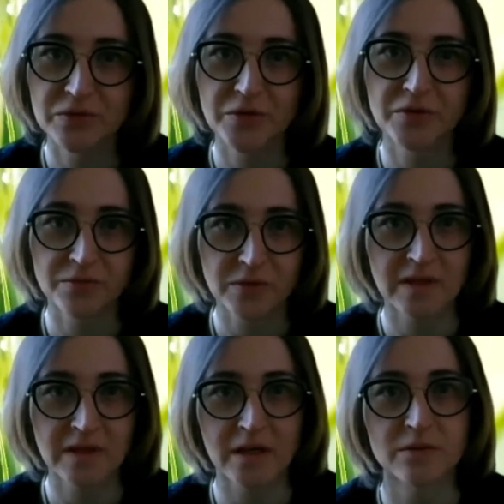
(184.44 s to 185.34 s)
over
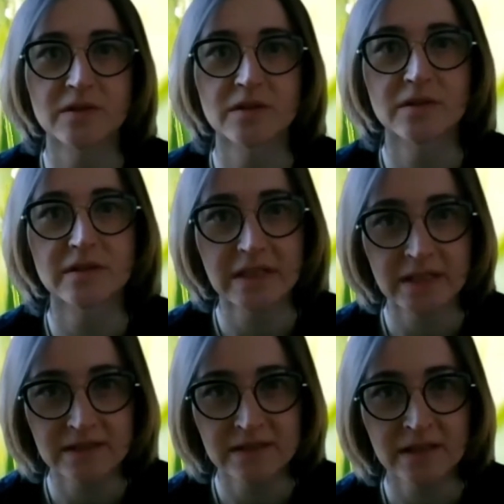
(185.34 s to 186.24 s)
3,000
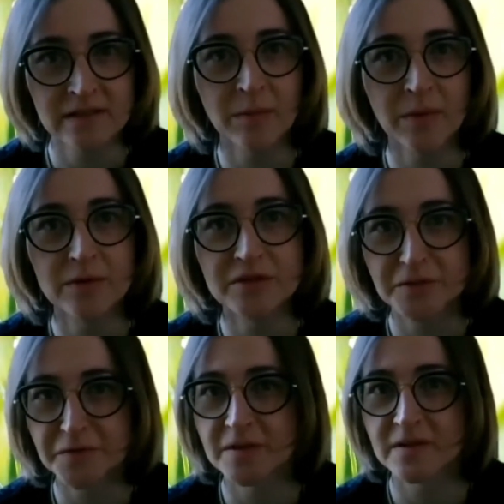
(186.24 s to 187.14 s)
data sets about
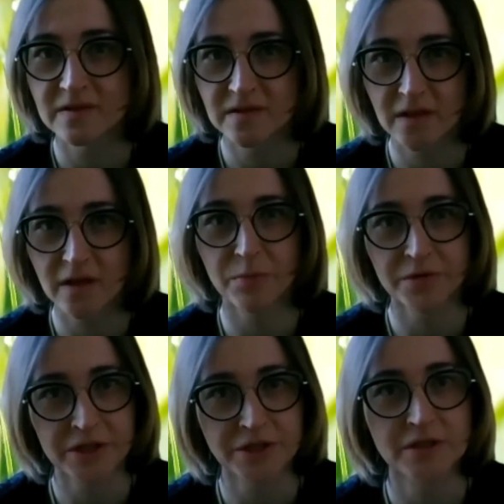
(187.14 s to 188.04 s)
different city
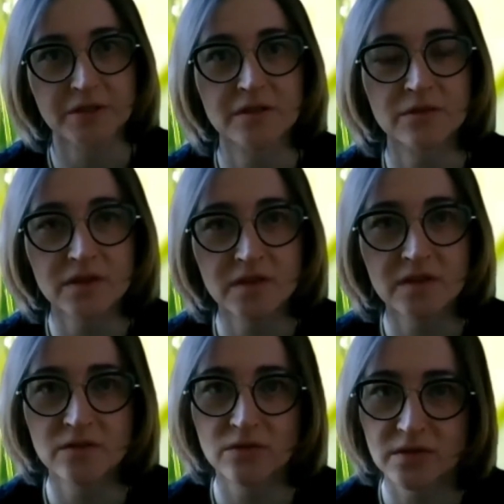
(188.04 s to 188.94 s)
operations. So this
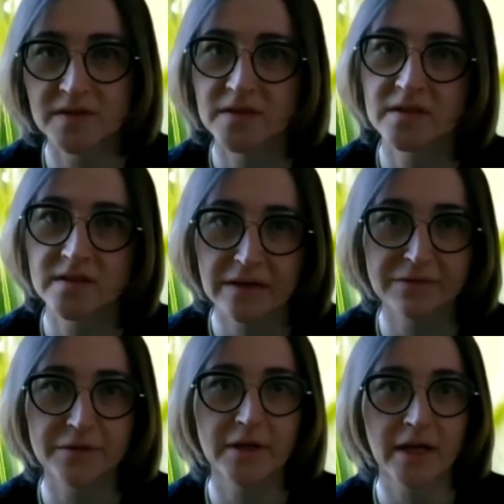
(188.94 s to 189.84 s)
is New York City's
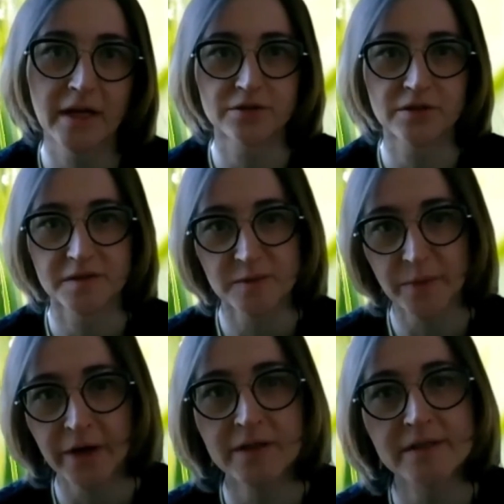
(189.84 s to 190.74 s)
effort at
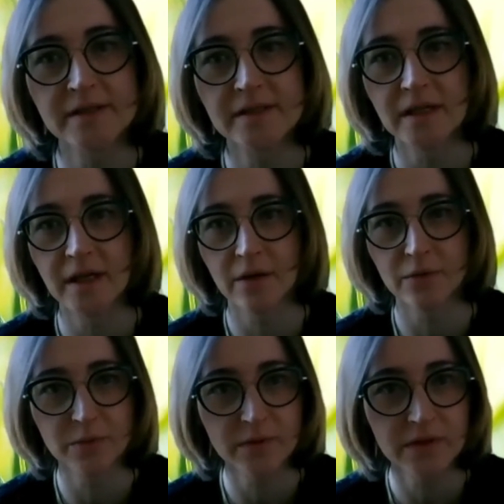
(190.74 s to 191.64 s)
transparency,
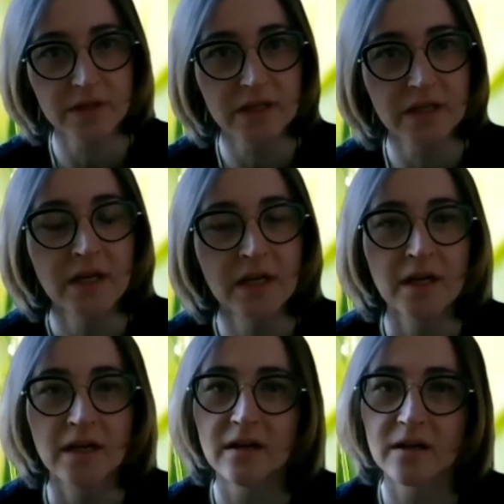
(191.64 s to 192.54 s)
accountability,
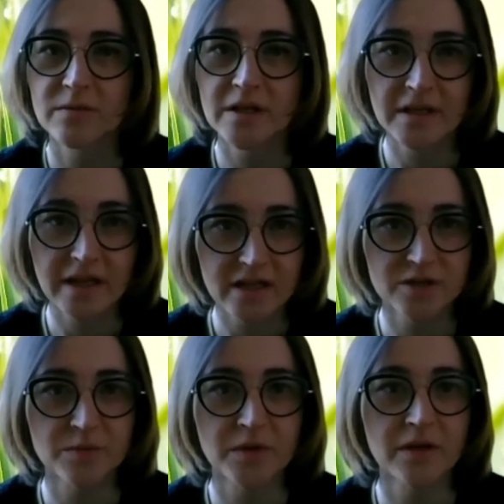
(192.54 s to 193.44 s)

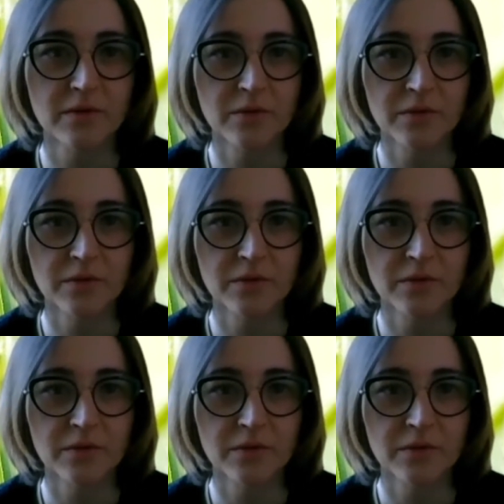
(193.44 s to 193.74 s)
engagement